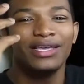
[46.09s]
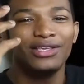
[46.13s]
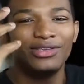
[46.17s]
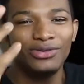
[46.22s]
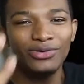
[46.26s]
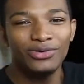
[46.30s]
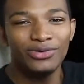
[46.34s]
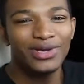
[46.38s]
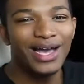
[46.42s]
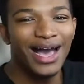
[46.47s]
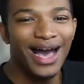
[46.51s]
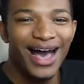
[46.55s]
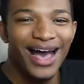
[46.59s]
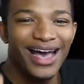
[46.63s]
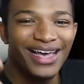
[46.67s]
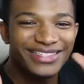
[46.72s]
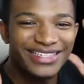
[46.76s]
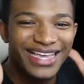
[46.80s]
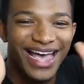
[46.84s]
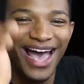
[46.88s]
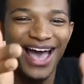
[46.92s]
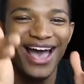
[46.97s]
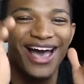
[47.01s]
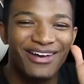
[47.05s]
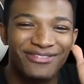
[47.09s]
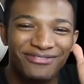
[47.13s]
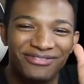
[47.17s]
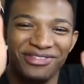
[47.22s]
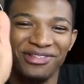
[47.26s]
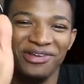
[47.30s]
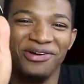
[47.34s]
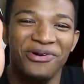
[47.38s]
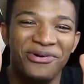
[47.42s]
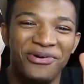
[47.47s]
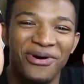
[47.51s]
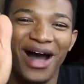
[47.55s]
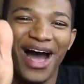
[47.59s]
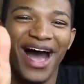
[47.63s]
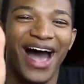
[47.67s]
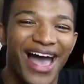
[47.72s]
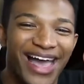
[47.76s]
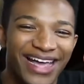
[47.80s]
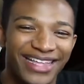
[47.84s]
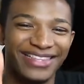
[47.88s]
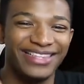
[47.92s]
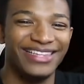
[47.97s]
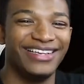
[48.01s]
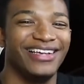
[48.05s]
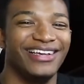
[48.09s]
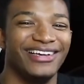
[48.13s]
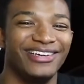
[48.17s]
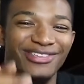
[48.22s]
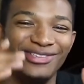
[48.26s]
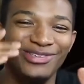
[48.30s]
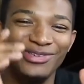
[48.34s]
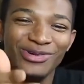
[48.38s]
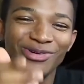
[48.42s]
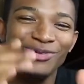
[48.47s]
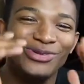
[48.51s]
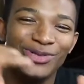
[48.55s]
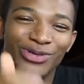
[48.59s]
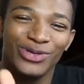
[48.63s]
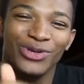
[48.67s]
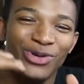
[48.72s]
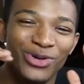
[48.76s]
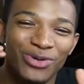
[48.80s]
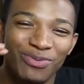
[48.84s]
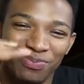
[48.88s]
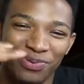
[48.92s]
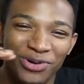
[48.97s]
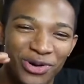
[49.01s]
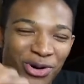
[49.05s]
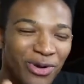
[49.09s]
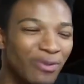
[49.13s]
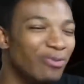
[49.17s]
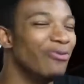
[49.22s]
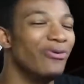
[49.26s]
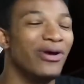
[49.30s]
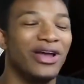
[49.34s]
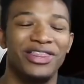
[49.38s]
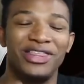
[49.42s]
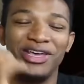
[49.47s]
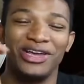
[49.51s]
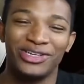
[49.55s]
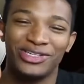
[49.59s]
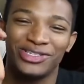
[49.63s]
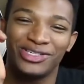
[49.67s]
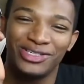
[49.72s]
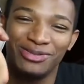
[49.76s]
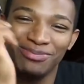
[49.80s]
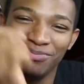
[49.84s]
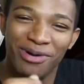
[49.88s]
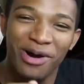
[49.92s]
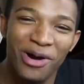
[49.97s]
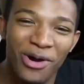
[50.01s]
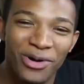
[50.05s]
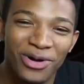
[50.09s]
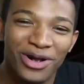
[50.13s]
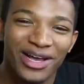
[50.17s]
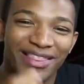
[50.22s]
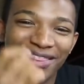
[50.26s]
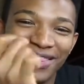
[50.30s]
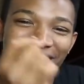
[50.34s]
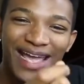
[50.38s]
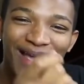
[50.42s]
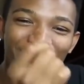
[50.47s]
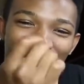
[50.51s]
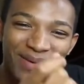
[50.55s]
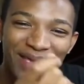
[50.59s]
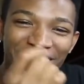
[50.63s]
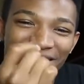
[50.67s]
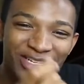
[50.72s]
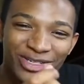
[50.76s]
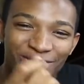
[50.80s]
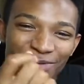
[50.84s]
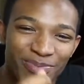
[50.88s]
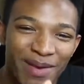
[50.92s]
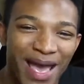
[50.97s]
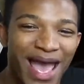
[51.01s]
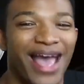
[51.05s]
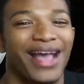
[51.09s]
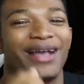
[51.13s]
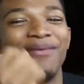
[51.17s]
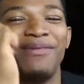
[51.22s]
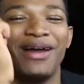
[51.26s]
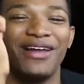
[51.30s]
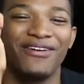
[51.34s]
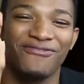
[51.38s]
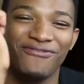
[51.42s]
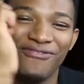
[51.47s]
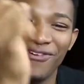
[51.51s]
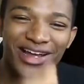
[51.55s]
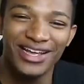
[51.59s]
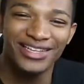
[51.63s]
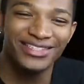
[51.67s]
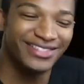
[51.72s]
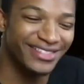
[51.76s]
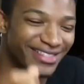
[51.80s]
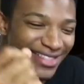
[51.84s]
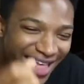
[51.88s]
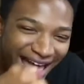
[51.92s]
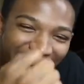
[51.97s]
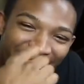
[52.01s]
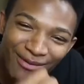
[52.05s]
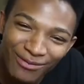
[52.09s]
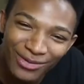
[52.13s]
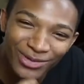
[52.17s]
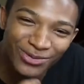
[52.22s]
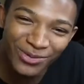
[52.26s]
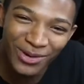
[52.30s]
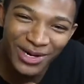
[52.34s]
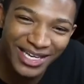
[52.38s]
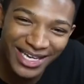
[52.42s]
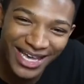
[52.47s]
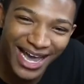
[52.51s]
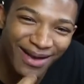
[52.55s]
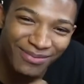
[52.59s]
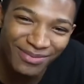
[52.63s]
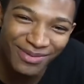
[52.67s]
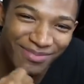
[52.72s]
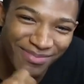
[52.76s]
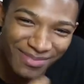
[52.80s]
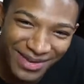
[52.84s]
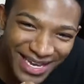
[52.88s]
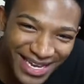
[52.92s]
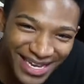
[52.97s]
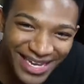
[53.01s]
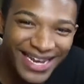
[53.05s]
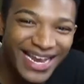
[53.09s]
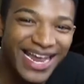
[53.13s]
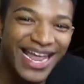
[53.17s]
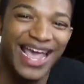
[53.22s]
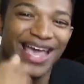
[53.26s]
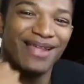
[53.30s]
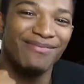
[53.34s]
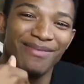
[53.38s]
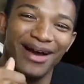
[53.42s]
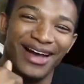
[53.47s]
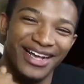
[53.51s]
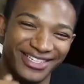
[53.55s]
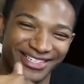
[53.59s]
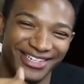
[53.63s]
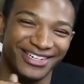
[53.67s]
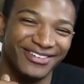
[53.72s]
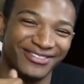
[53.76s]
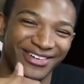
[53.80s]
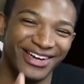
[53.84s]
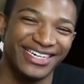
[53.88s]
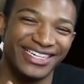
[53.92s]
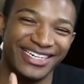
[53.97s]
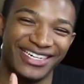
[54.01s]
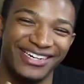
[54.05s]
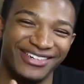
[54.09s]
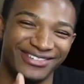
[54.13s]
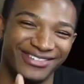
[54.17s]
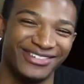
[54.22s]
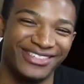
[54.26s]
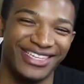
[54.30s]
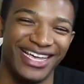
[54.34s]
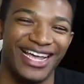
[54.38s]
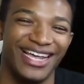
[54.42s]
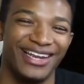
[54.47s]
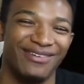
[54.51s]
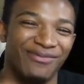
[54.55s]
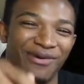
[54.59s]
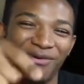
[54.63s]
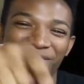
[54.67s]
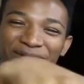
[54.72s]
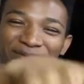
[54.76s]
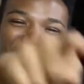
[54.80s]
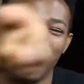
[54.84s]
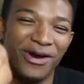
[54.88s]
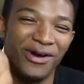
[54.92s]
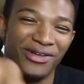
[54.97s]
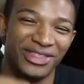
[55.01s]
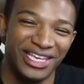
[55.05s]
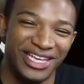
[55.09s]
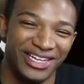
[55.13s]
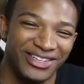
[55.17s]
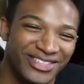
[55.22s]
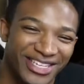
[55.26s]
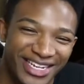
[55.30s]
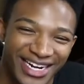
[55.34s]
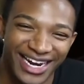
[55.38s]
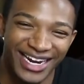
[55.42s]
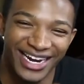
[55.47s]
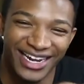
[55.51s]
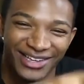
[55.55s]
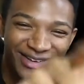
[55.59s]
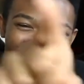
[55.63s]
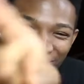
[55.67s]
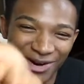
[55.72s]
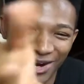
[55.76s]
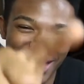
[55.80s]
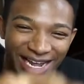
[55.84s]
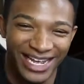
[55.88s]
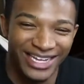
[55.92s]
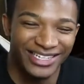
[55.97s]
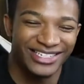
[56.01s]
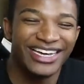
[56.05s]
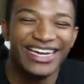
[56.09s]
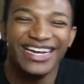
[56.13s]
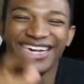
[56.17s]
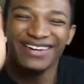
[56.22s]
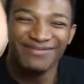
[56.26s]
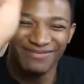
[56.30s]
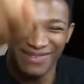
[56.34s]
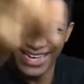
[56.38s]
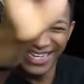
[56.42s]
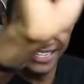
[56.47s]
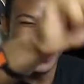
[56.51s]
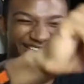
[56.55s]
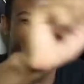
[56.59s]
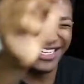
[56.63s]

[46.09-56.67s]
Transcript: You guys have no idea. YouTube poop, where there's smoke, they pinch back. My friends, that was what kept me and my generation entertained when we were on the internet at your age. My,